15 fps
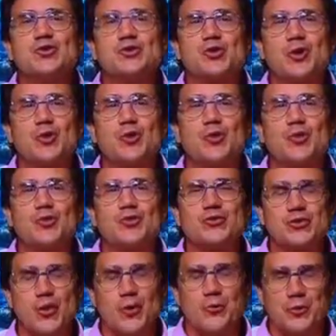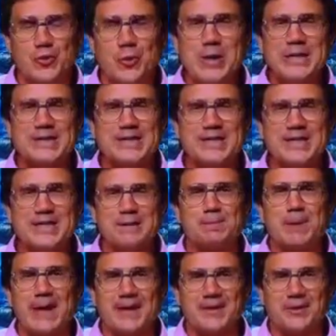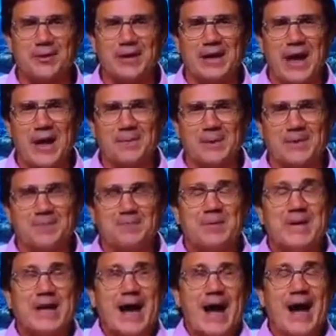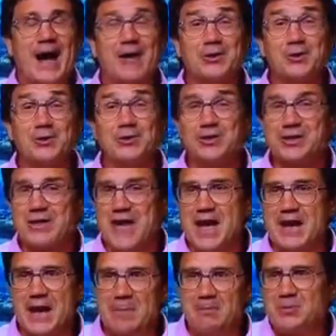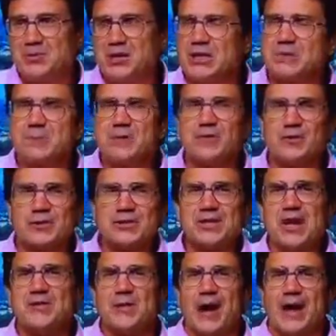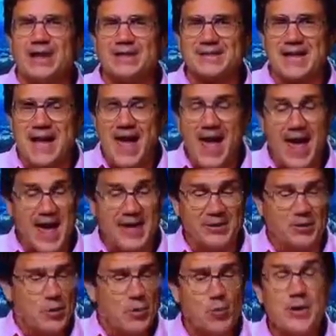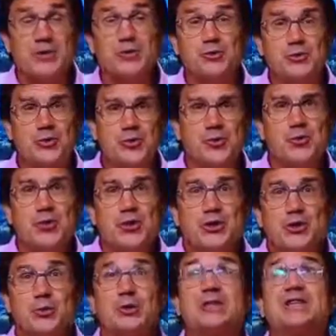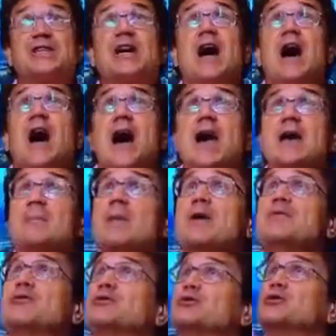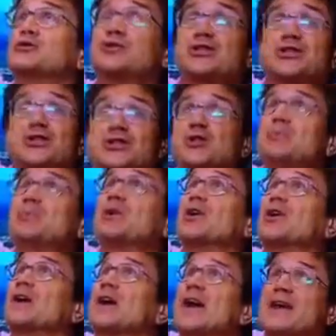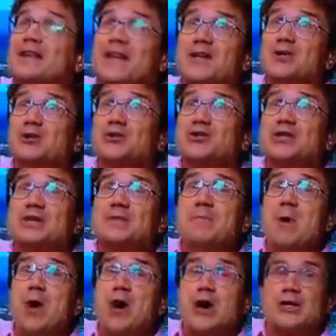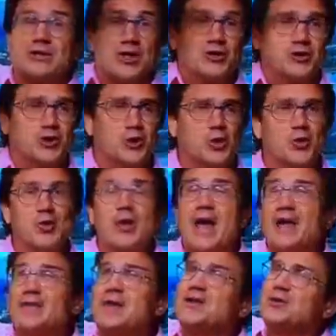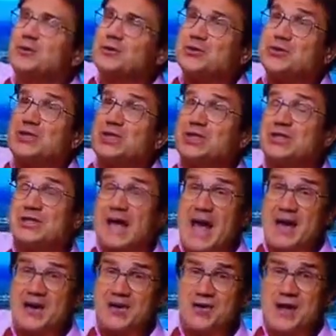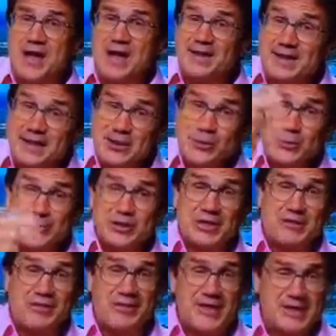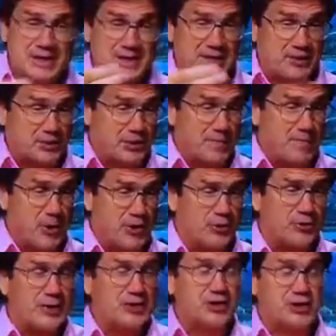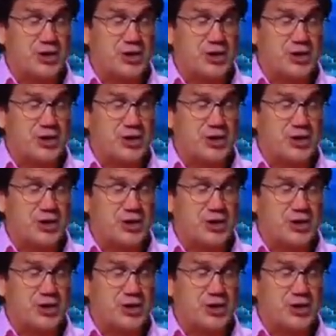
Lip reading: So if you want to see this planetary alignment, you should get up just before sunrise. And when you do, you will see high above you, you'll see Jupiter, and then you'll see Mars, and then you'll see Saturn, and then you'll see Venus, then you'll see Mercury, and